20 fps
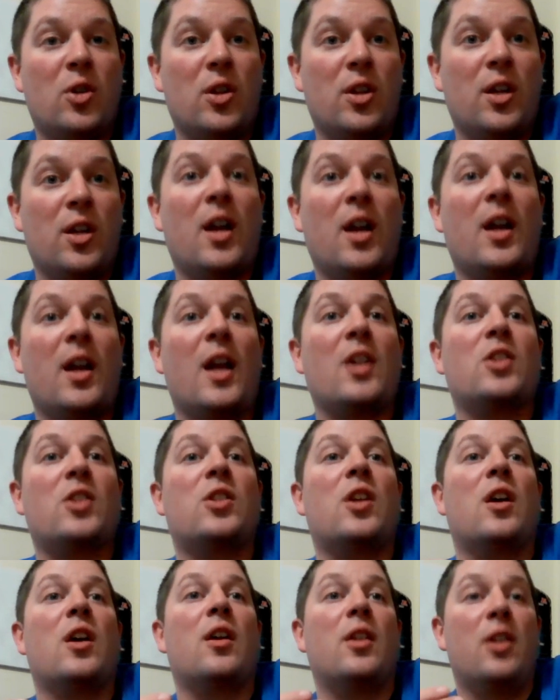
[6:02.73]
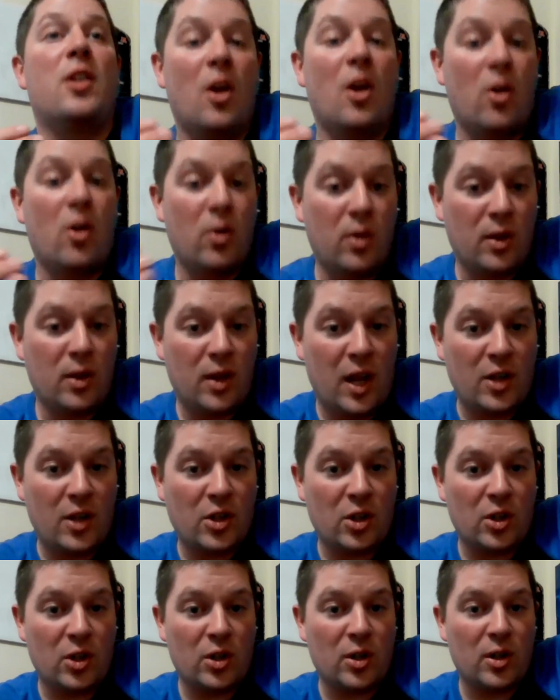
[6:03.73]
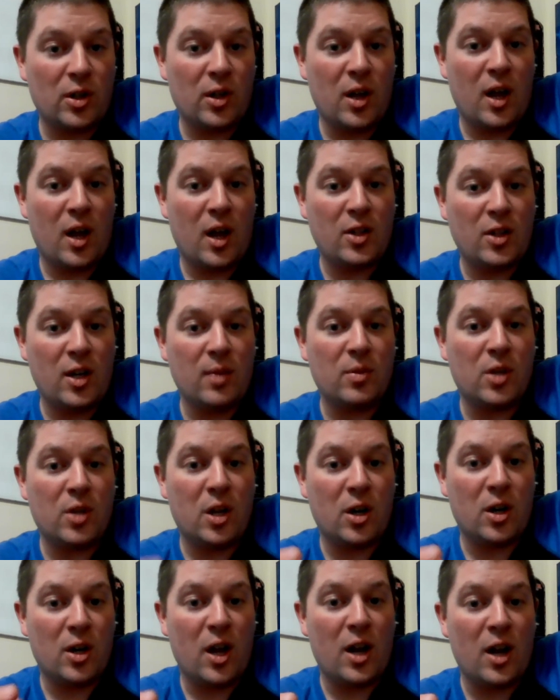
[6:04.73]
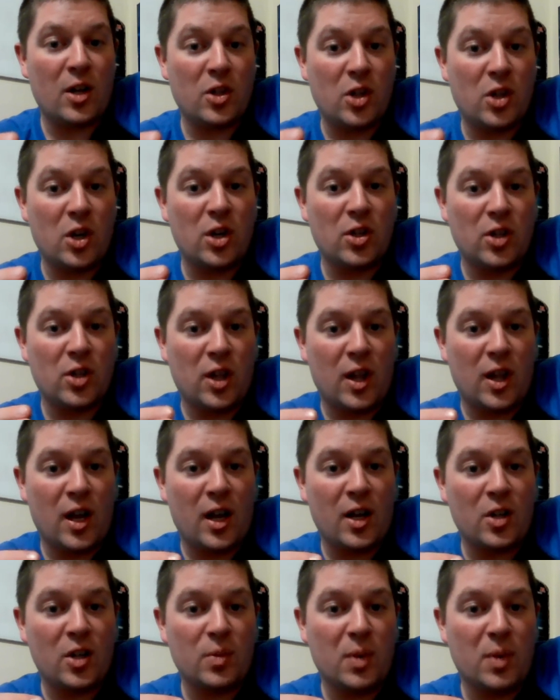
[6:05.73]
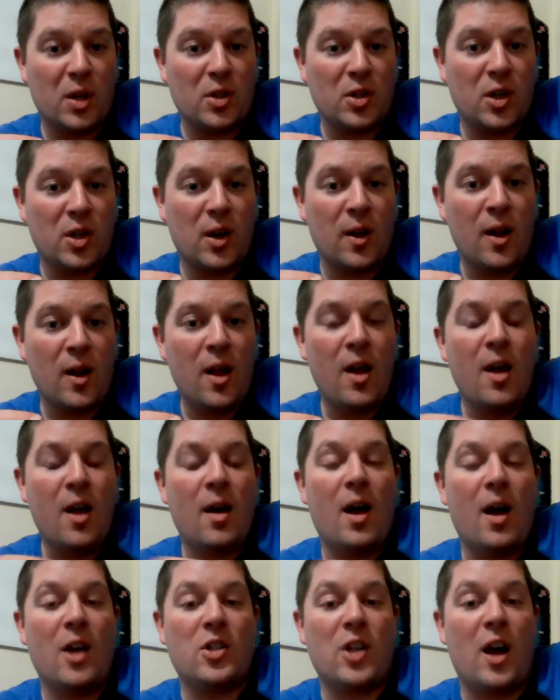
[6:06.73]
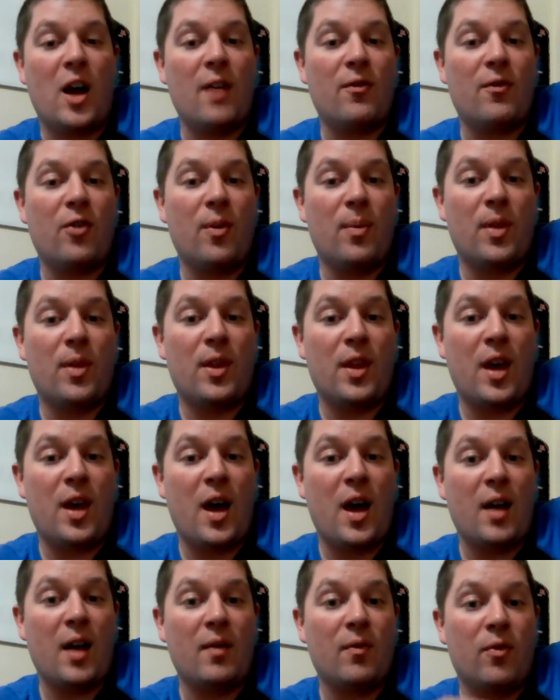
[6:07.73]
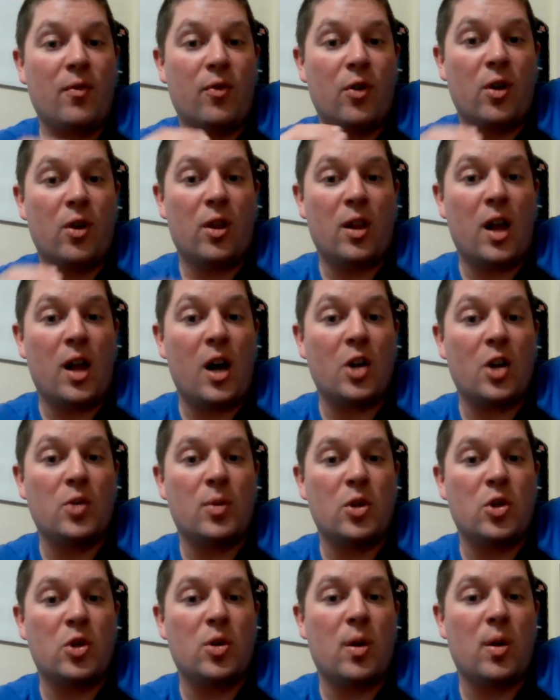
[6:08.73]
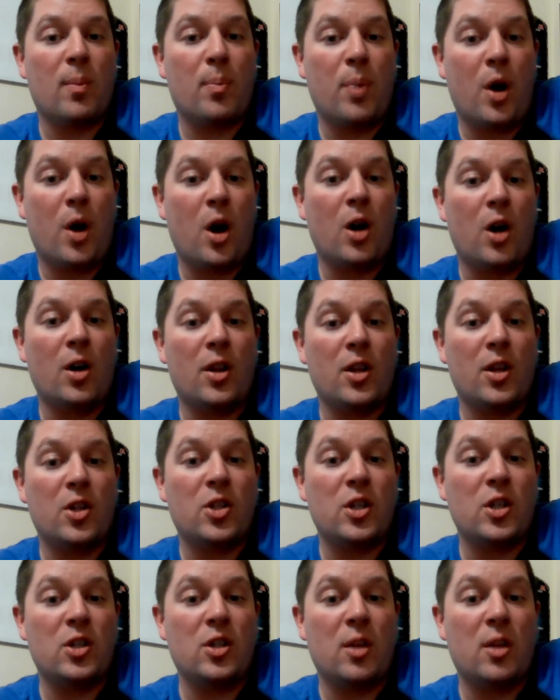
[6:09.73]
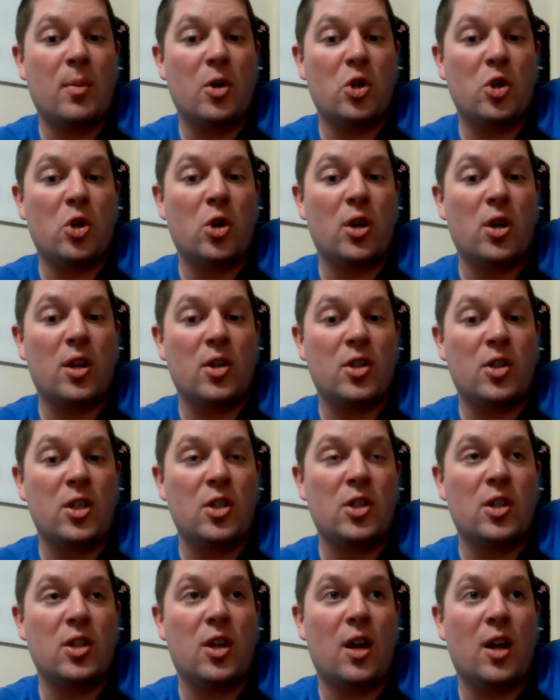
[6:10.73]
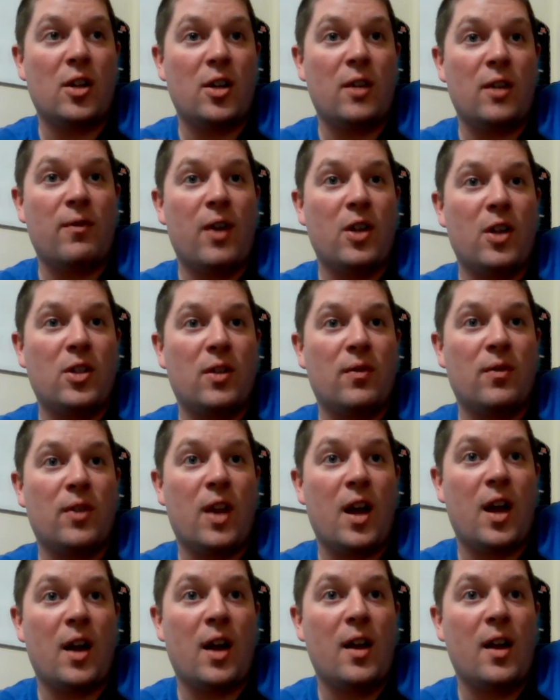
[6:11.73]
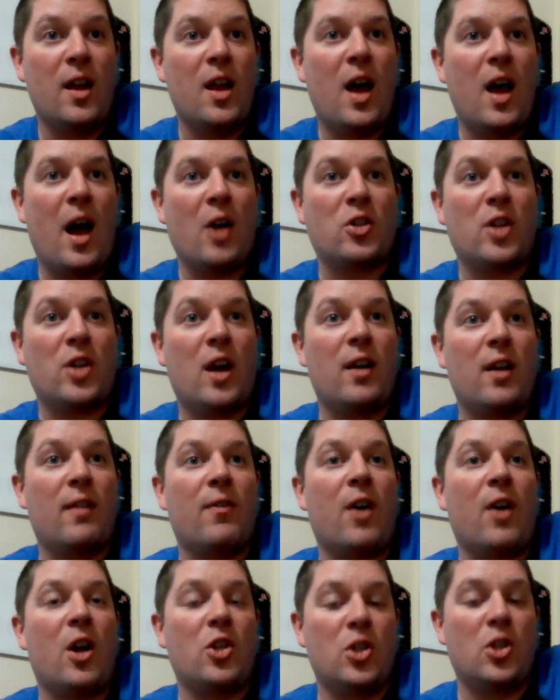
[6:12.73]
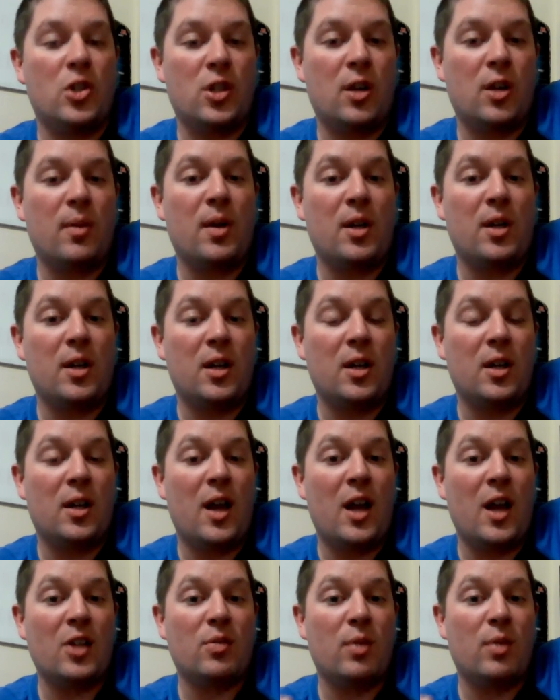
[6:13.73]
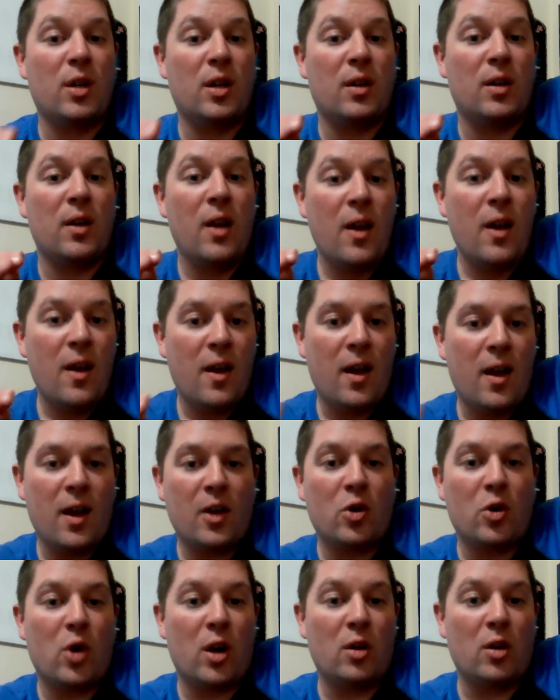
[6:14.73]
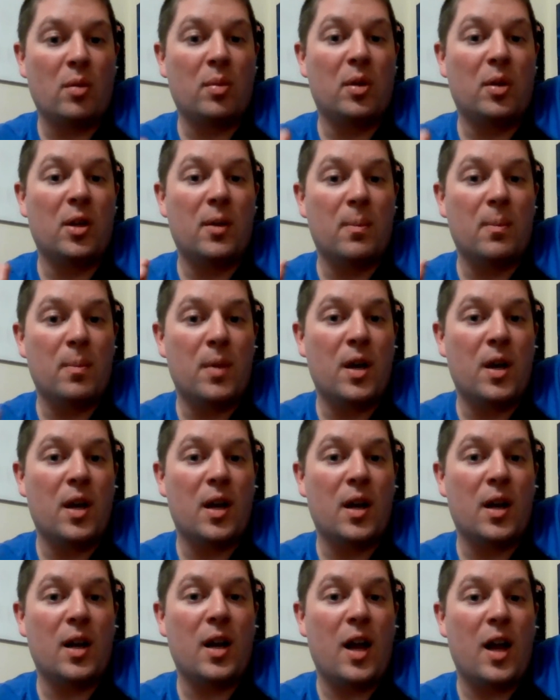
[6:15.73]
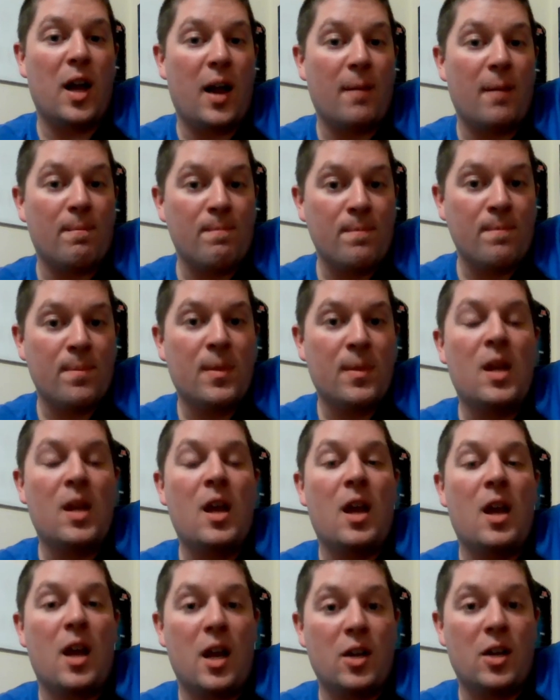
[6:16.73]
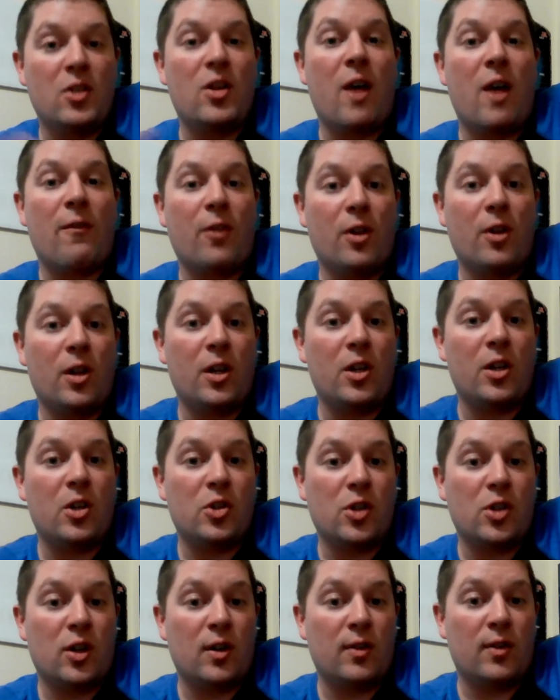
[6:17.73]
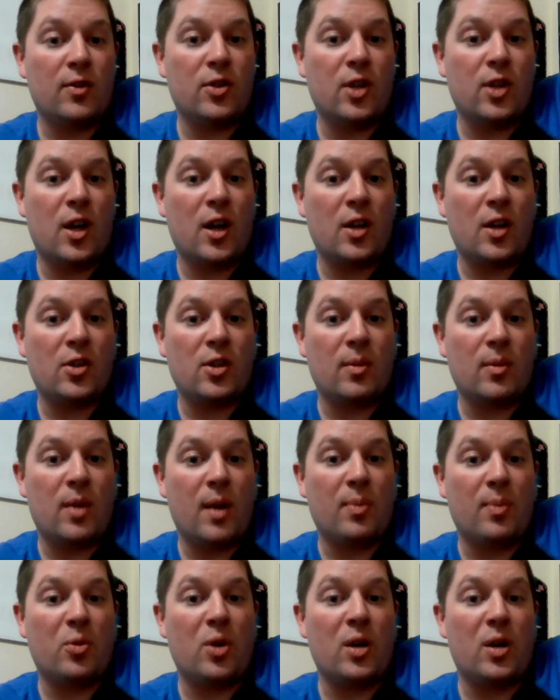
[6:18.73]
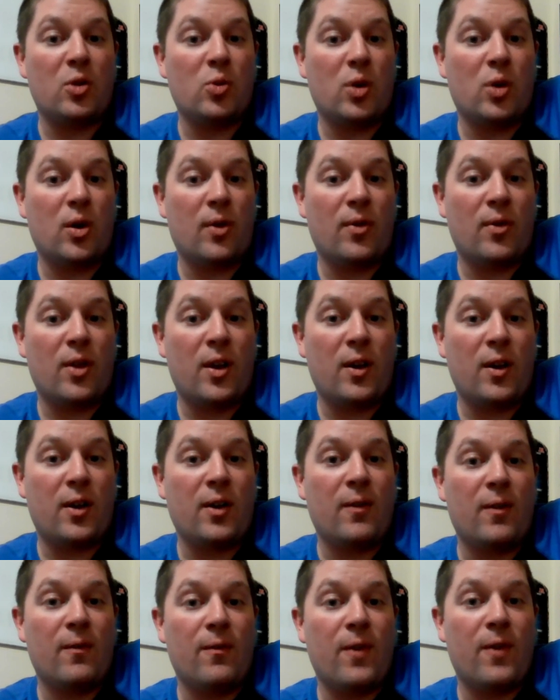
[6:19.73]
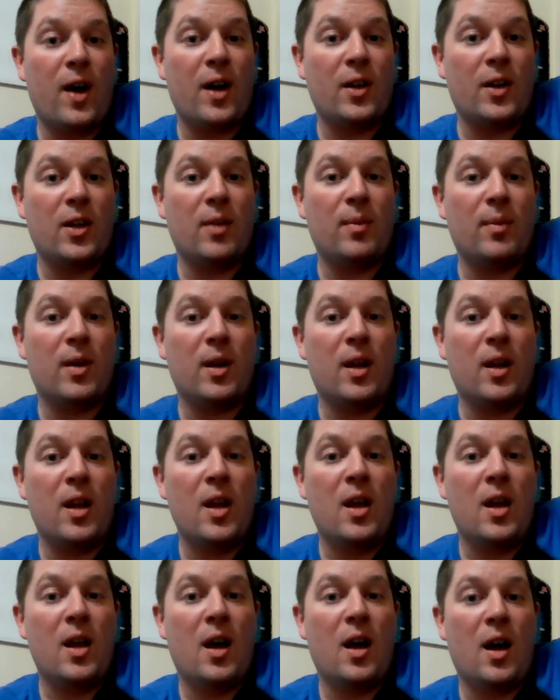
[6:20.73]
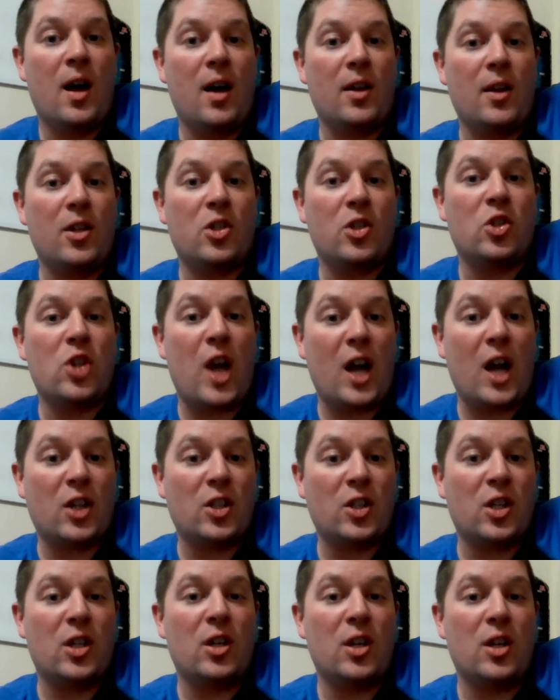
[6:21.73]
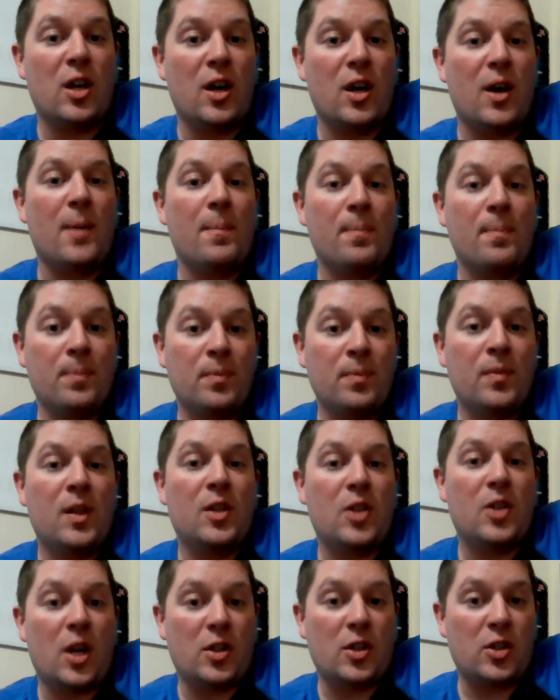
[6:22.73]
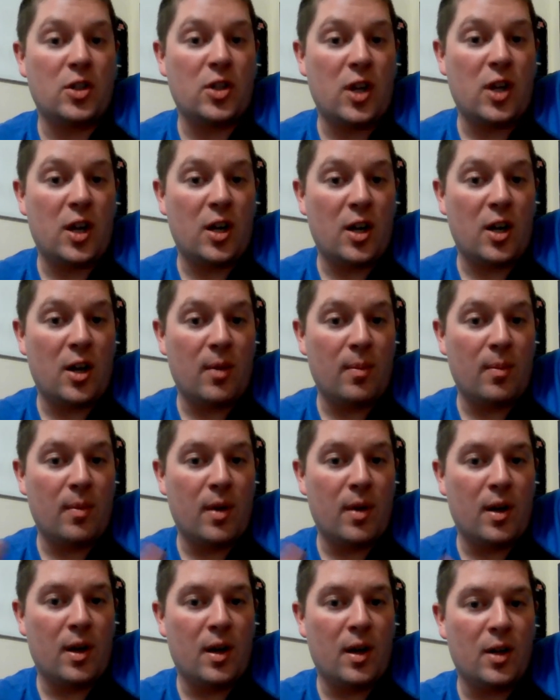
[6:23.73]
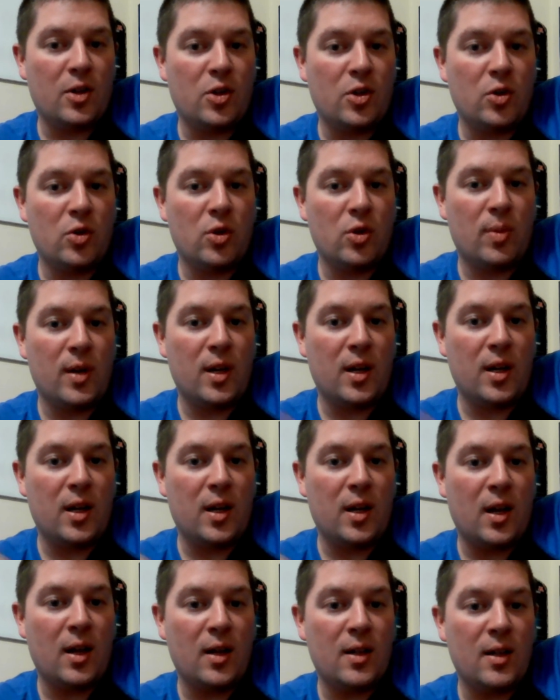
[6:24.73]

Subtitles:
of thing against, lesser teams that are not as good as the Lions. But aside from that, for the large part of the season, the majority of the season, the defensive line outside of Hutchinson and McNeill has been incredibly mid, and it definitely deserves some upgrades wherever they can find them. And this Jackson, Texas A&M, soon to be